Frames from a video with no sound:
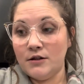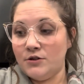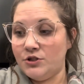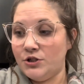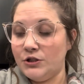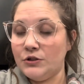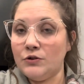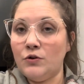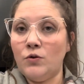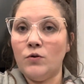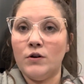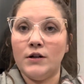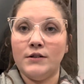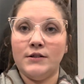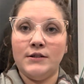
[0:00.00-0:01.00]
to your
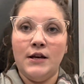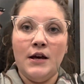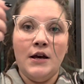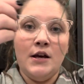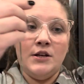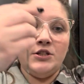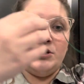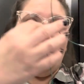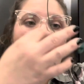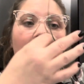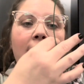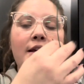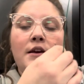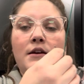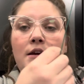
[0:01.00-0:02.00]
cords. So I
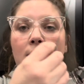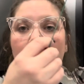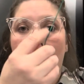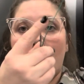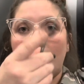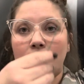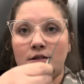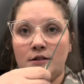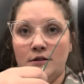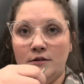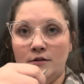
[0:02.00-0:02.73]
could connect,